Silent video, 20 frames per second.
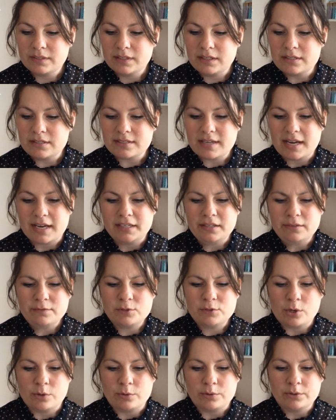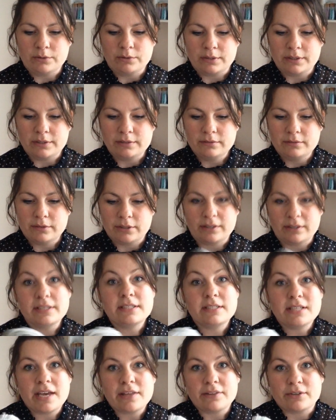it's kind of tonal, or
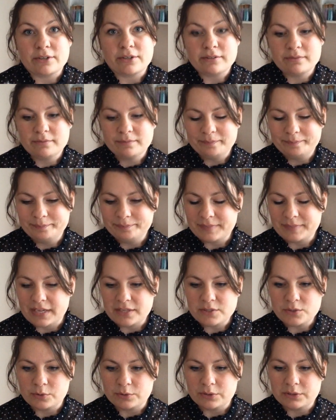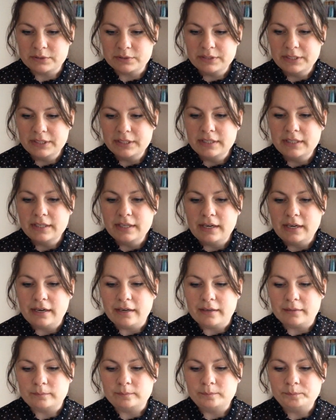it's heathered, not tonal,
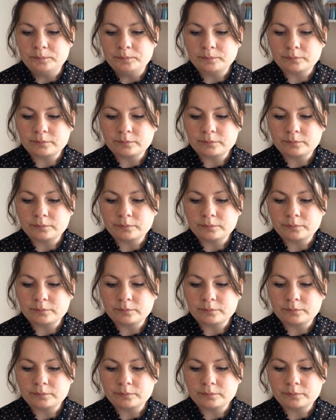but